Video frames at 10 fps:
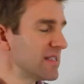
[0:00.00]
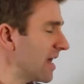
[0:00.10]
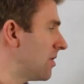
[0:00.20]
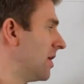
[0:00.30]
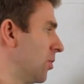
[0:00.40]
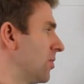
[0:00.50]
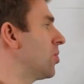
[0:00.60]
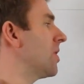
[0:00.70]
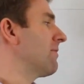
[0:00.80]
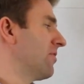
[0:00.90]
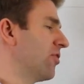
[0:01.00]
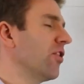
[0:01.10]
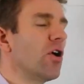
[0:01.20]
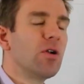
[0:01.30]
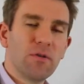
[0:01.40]
Now, we could have a
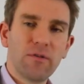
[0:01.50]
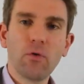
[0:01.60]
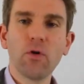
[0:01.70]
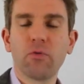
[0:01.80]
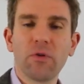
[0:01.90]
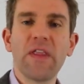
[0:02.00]
third and a fourth one,